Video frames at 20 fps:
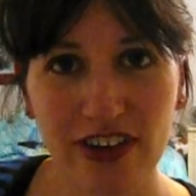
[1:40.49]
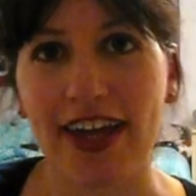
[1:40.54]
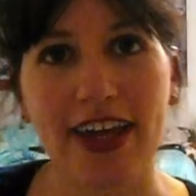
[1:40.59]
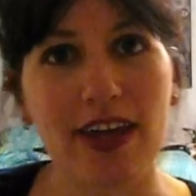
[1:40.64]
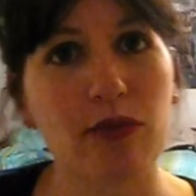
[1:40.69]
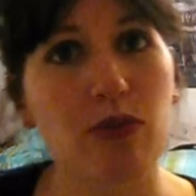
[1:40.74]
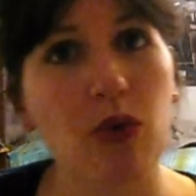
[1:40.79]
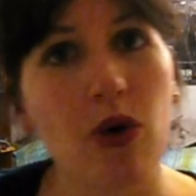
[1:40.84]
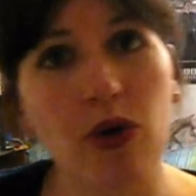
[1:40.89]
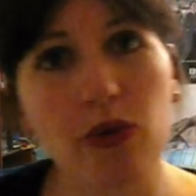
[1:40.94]

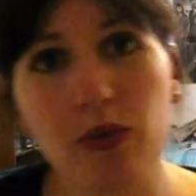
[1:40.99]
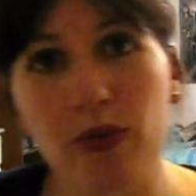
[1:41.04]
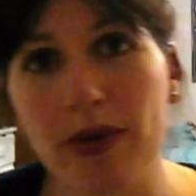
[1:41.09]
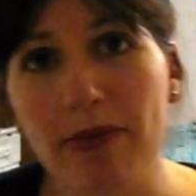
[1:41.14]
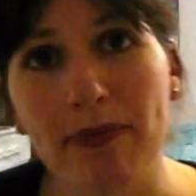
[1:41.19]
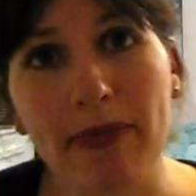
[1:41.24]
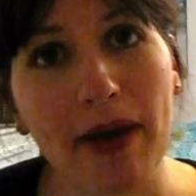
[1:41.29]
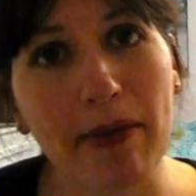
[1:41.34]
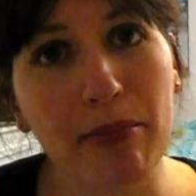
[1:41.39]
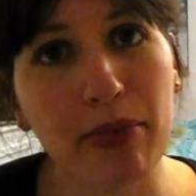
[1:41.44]
He won't
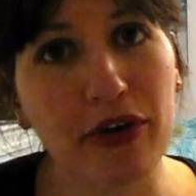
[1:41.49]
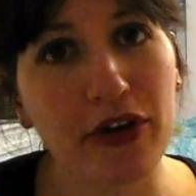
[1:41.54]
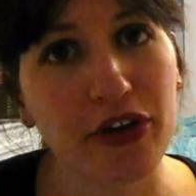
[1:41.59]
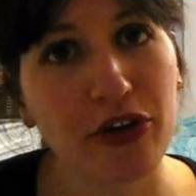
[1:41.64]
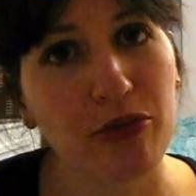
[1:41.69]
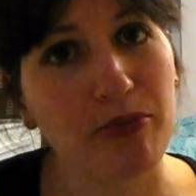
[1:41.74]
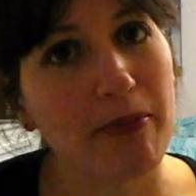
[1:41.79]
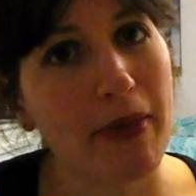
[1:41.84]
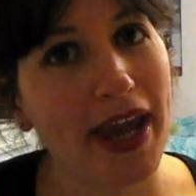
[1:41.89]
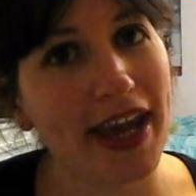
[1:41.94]
remember
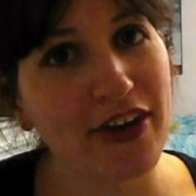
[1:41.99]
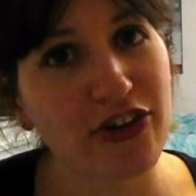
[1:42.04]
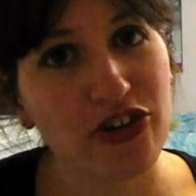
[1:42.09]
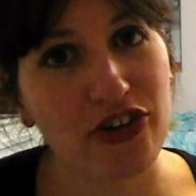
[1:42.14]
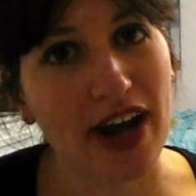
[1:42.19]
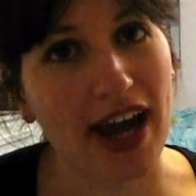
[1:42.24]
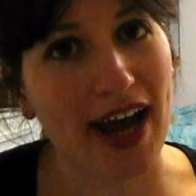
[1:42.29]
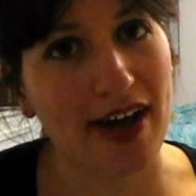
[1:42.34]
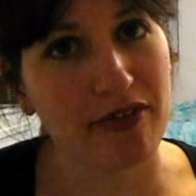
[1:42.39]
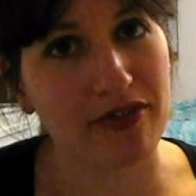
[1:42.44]
your
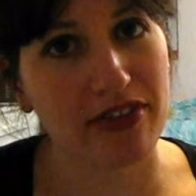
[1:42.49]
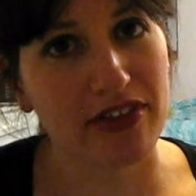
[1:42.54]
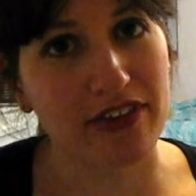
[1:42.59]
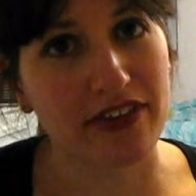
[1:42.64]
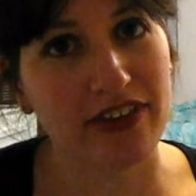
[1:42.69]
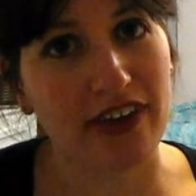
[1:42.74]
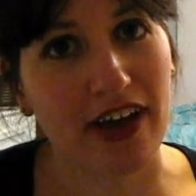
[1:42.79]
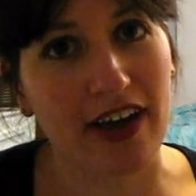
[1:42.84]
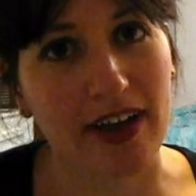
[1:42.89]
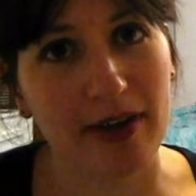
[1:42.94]
major half the
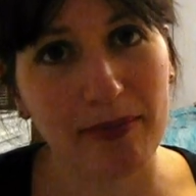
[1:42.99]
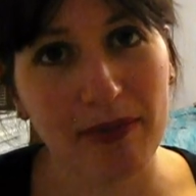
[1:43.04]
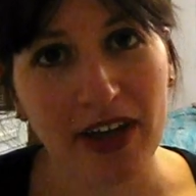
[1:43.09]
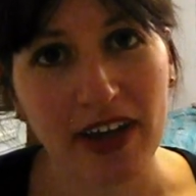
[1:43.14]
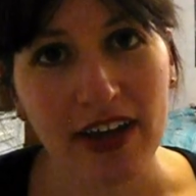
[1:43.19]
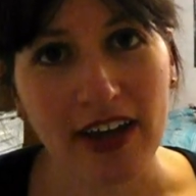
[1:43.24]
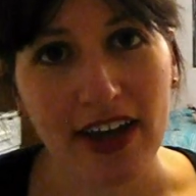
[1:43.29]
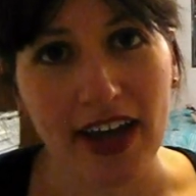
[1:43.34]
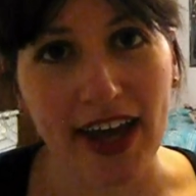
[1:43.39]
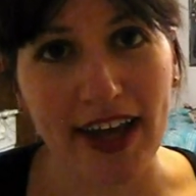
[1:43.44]
time,
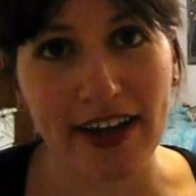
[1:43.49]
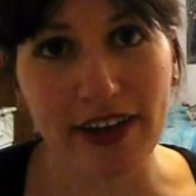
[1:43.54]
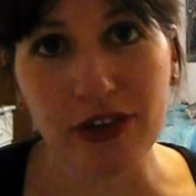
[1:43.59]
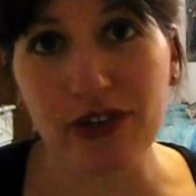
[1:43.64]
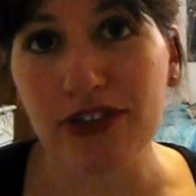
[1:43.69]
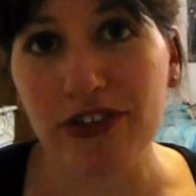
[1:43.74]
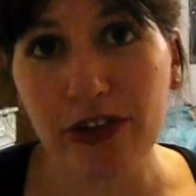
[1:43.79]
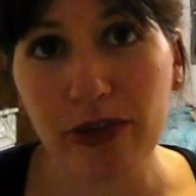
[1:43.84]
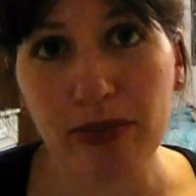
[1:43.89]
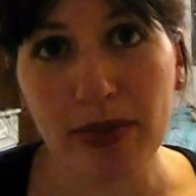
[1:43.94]
and he'll
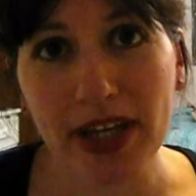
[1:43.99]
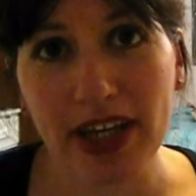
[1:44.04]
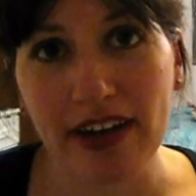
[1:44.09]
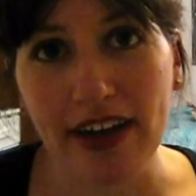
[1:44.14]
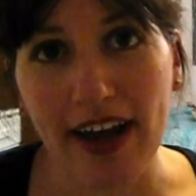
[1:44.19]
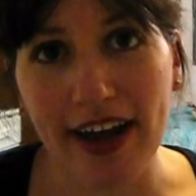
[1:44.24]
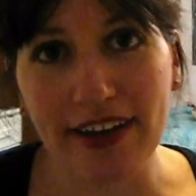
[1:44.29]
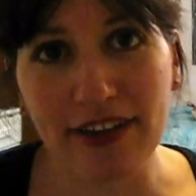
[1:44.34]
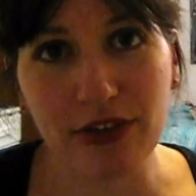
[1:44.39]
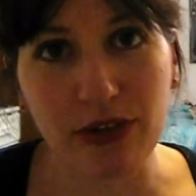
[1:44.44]
still be in
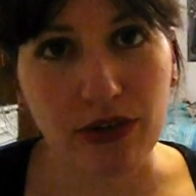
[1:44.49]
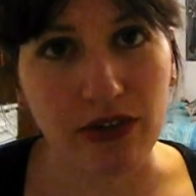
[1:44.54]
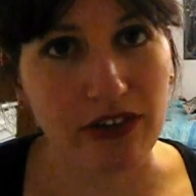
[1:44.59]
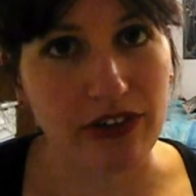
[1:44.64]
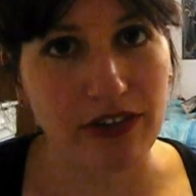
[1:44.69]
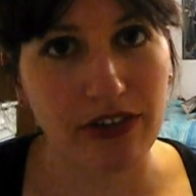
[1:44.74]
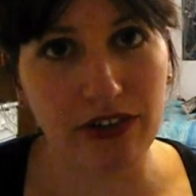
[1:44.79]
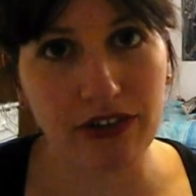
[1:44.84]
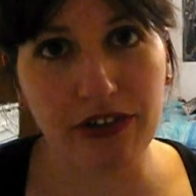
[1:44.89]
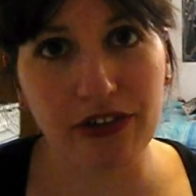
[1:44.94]
high school
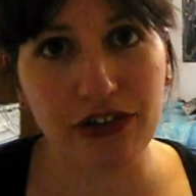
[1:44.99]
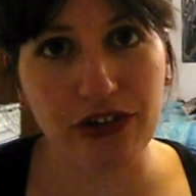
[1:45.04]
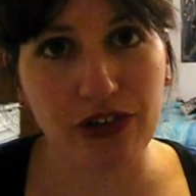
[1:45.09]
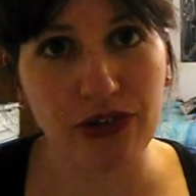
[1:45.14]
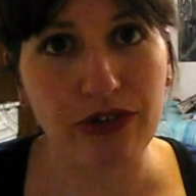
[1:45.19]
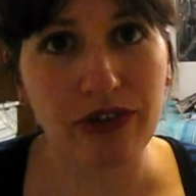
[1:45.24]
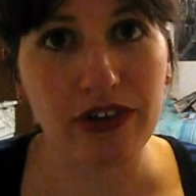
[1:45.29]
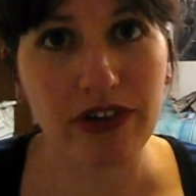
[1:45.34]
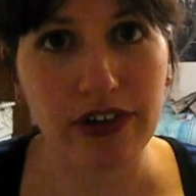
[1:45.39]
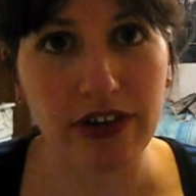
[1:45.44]
until your
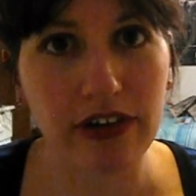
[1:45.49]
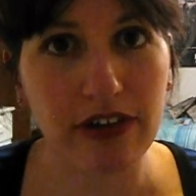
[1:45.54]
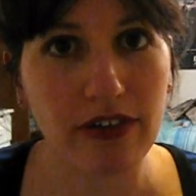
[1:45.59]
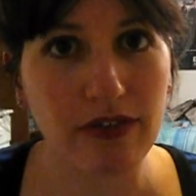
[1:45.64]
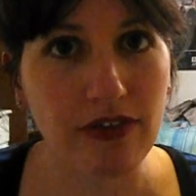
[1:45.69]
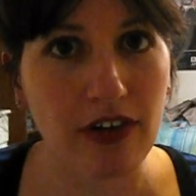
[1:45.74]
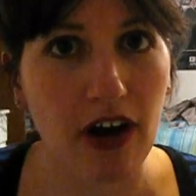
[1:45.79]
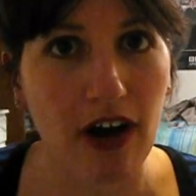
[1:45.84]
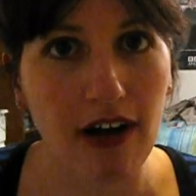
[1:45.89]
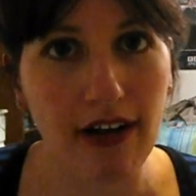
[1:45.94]
junior year
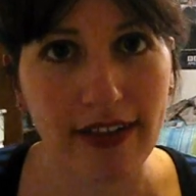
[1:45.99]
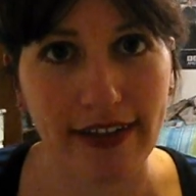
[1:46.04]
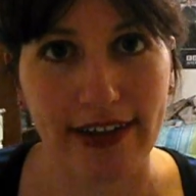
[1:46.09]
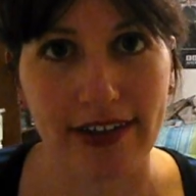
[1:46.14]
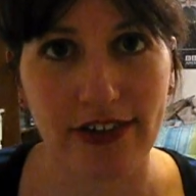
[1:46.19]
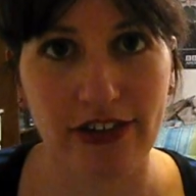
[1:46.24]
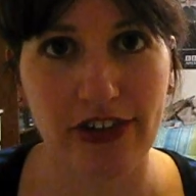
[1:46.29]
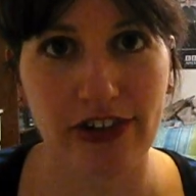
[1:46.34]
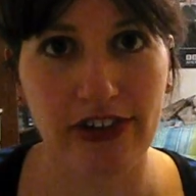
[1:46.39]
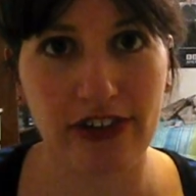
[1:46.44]
of
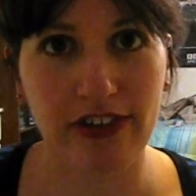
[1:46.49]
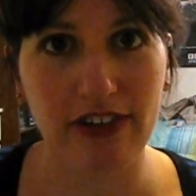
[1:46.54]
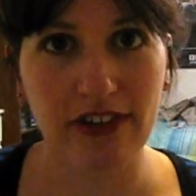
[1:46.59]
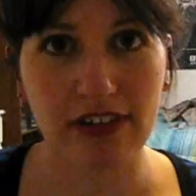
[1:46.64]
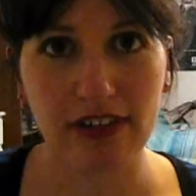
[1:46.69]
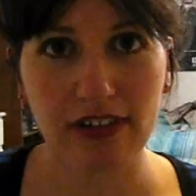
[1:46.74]
college.